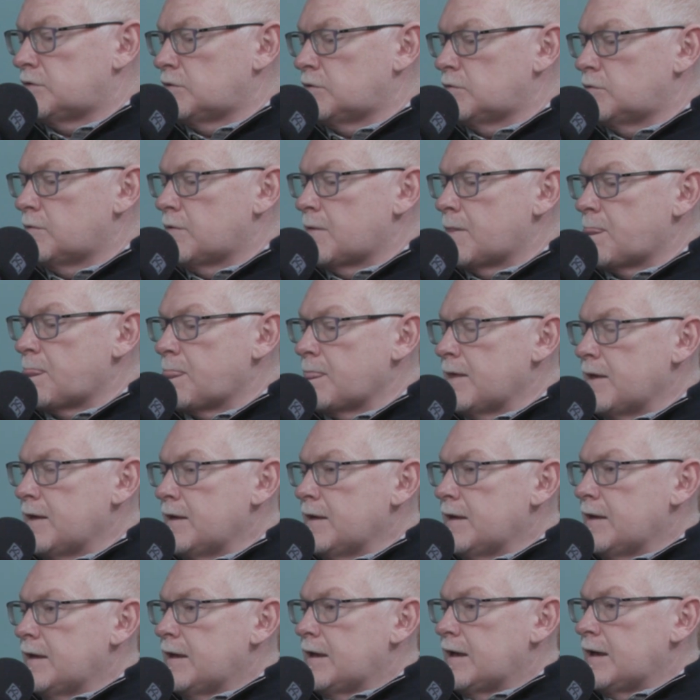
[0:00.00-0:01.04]
do.
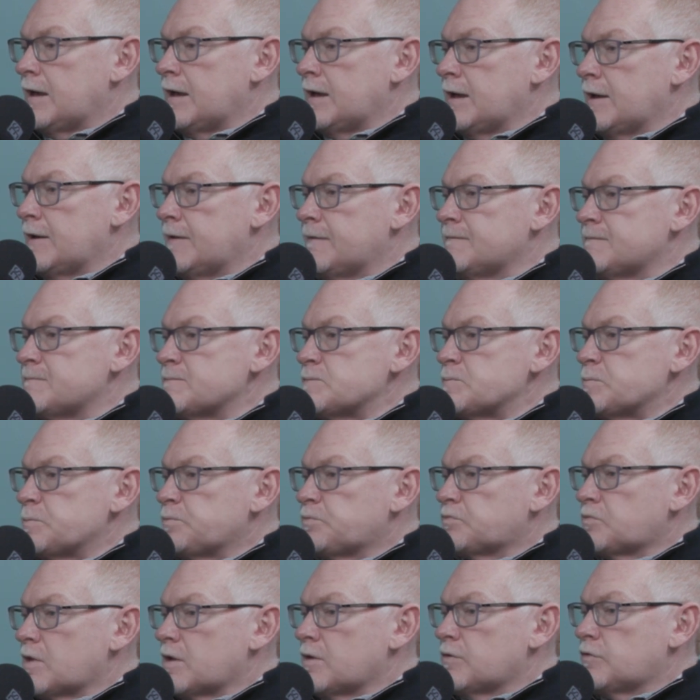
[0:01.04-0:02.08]
Okay. And
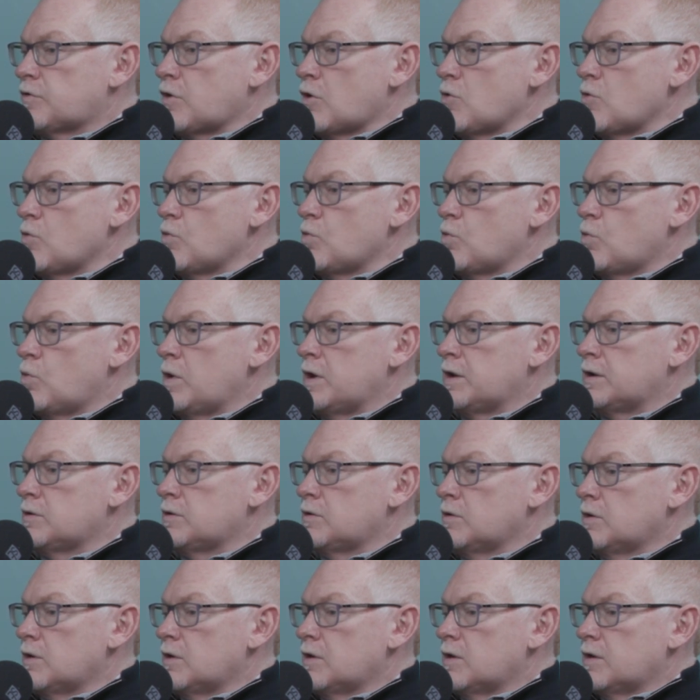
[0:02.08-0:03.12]
so
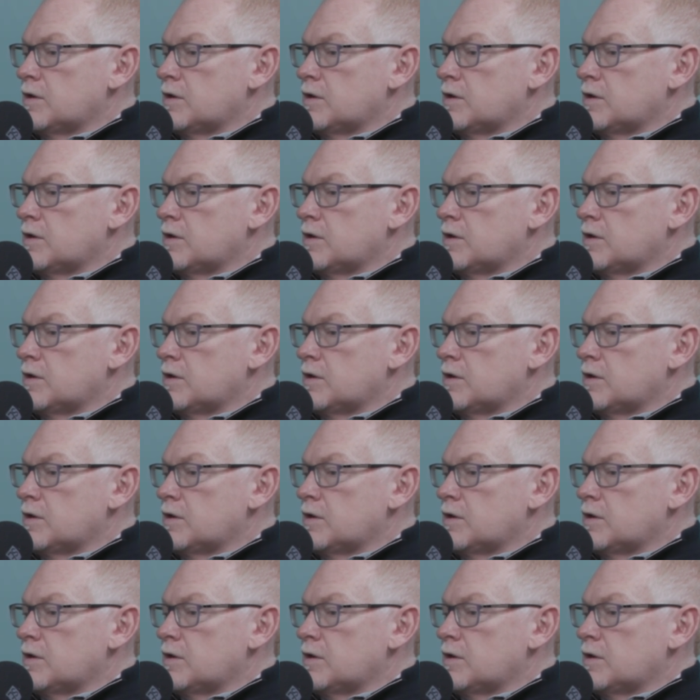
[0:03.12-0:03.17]
when